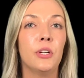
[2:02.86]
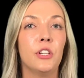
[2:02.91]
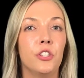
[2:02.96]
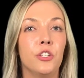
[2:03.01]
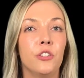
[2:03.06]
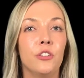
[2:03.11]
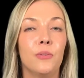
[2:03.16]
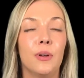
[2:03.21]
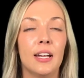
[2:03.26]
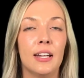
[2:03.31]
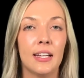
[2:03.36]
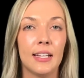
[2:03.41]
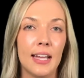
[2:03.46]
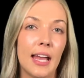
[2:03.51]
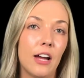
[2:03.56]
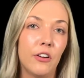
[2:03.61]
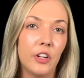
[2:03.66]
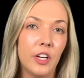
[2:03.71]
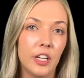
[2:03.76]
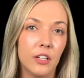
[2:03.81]
do in
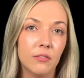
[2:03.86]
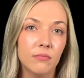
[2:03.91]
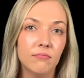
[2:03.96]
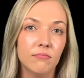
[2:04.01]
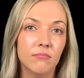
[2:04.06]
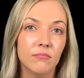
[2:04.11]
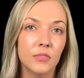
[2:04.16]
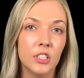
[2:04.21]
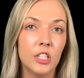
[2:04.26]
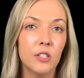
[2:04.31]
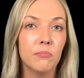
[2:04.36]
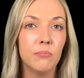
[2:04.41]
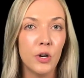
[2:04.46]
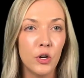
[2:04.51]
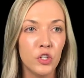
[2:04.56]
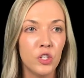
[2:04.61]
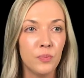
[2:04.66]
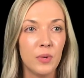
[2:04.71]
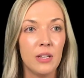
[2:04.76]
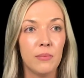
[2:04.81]
accounting.
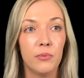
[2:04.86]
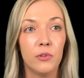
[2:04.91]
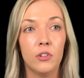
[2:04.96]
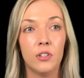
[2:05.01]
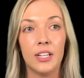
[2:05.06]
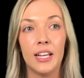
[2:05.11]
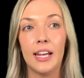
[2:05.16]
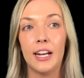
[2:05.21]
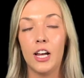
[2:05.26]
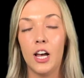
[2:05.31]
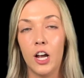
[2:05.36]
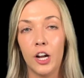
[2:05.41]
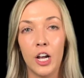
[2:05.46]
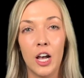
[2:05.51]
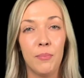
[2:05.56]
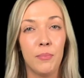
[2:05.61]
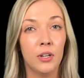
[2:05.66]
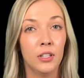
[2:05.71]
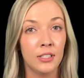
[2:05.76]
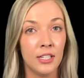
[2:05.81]
Most people get hung
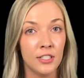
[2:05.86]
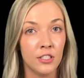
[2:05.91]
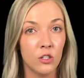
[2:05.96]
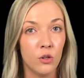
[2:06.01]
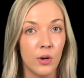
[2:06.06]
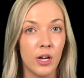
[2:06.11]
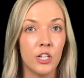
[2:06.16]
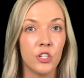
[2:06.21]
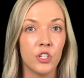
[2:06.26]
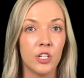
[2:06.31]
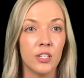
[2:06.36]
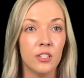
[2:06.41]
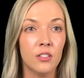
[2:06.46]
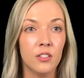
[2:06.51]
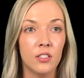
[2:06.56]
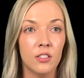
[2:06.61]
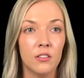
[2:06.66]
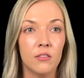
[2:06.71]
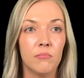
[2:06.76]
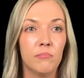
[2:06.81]
up on these
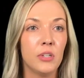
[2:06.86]
equations,